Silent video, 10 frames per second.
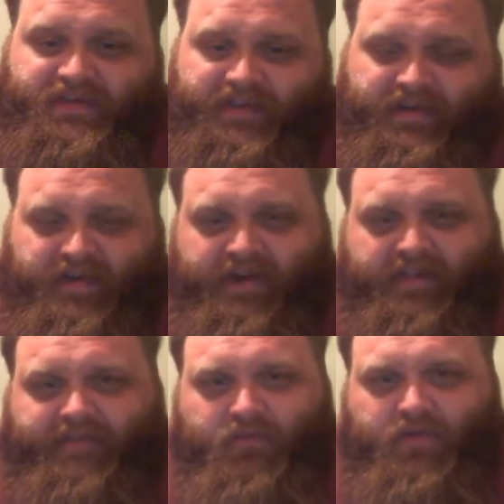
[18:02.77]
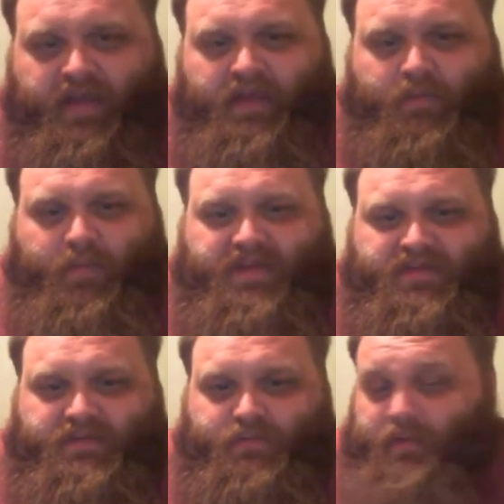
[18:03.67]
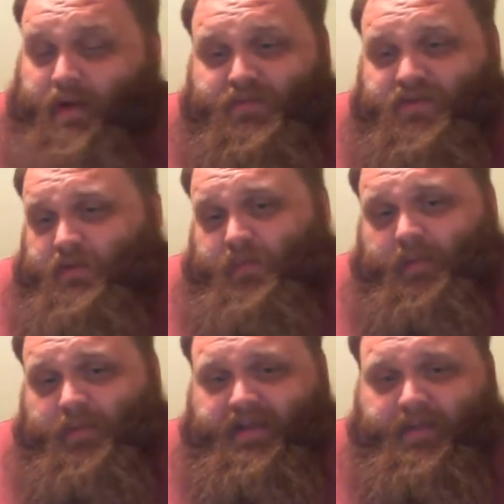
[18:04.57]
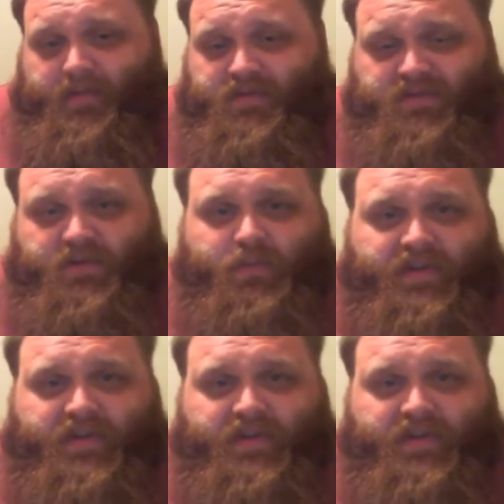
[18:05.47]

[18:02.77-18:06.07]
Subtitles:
as the 9/11 pages, but I'm sure they'll probably come out soon,